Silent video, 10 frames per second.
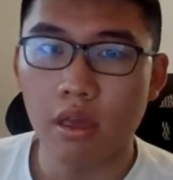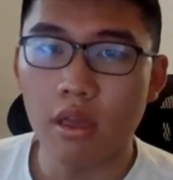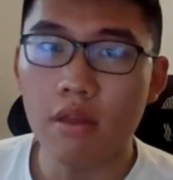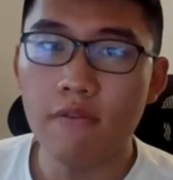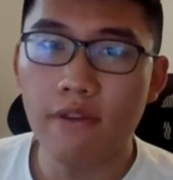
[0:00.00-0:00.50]

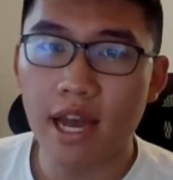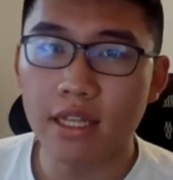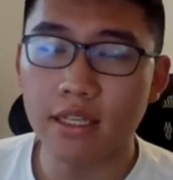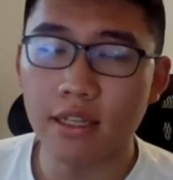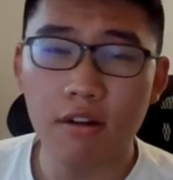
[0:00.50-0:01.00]
In
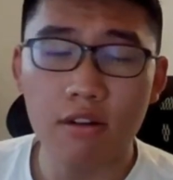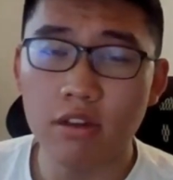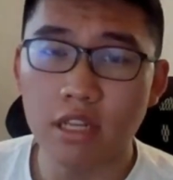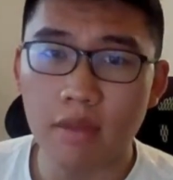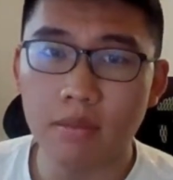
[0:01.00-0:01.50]
fact, there are
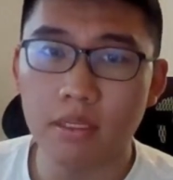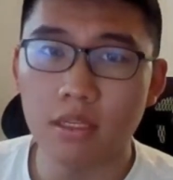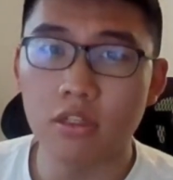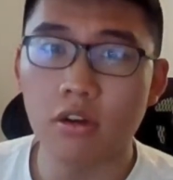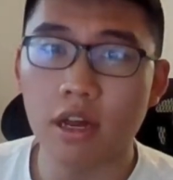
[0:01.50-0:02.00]

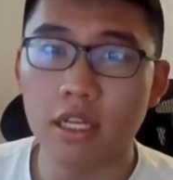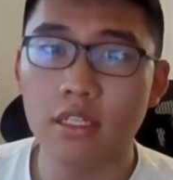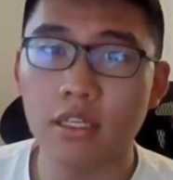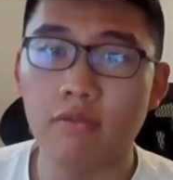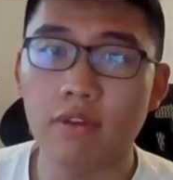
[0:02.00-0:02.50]
attempts trying
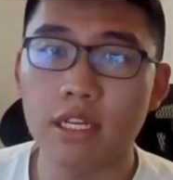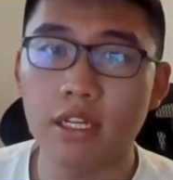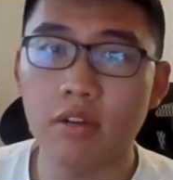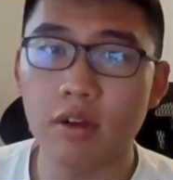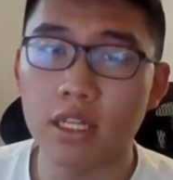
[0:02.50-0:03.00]
to
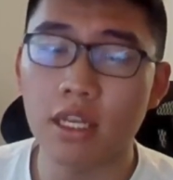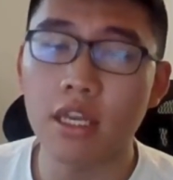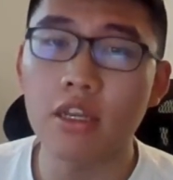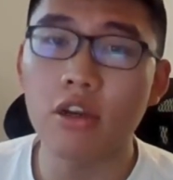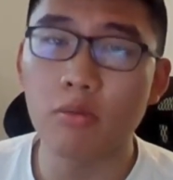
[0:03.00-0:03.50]
reintegrate the
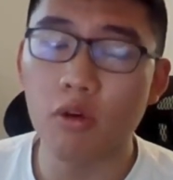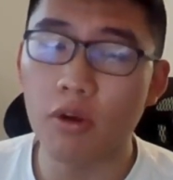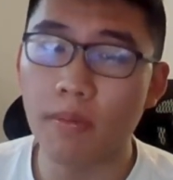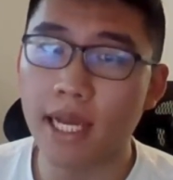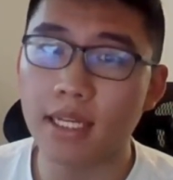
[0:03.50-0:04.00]

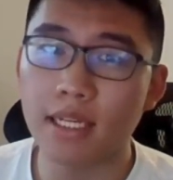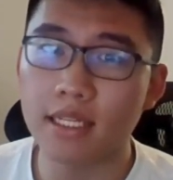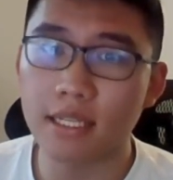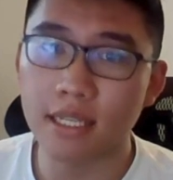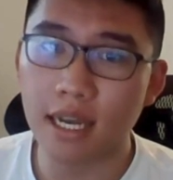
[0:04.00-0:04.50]
hikikomori back into
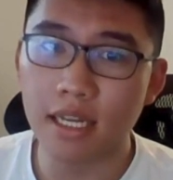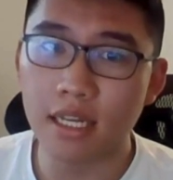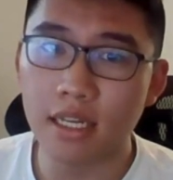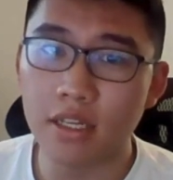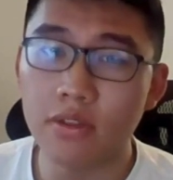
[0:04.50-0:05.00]

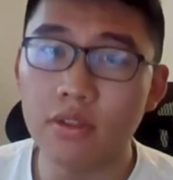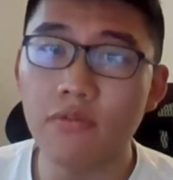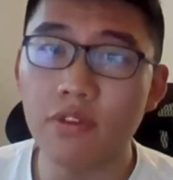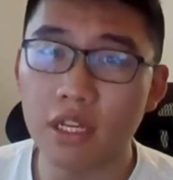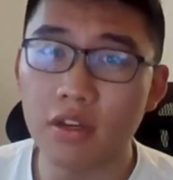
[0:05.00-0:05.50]
society using
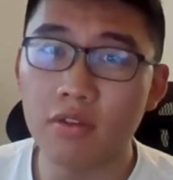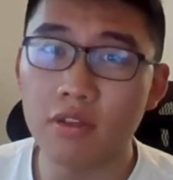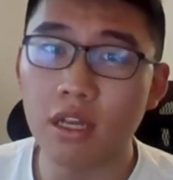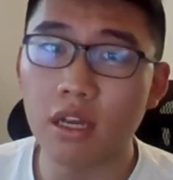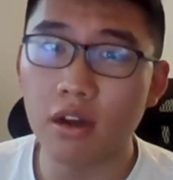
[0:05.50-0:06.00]

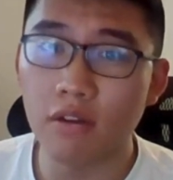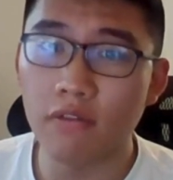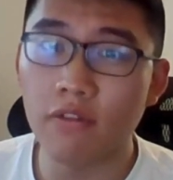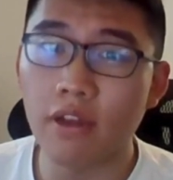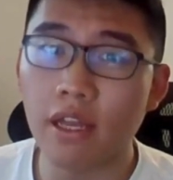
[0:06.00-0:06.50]
videos
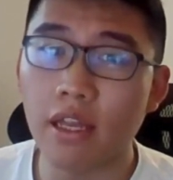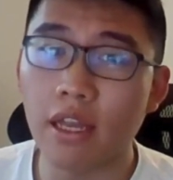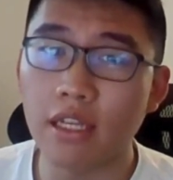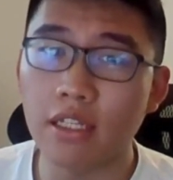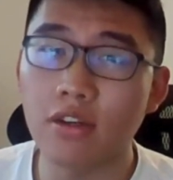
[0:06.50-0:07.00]
of
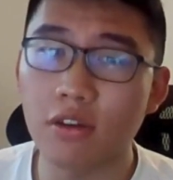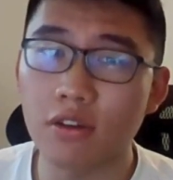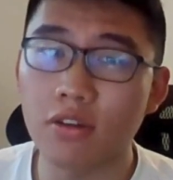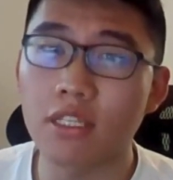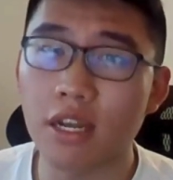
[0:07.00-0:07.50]
Asian
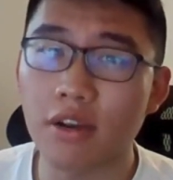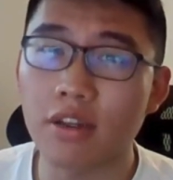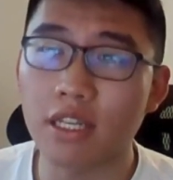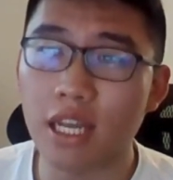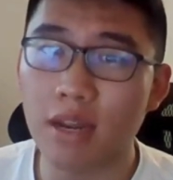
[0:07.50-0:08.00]
girls staring
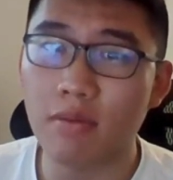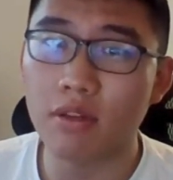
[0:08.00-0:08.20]
into camera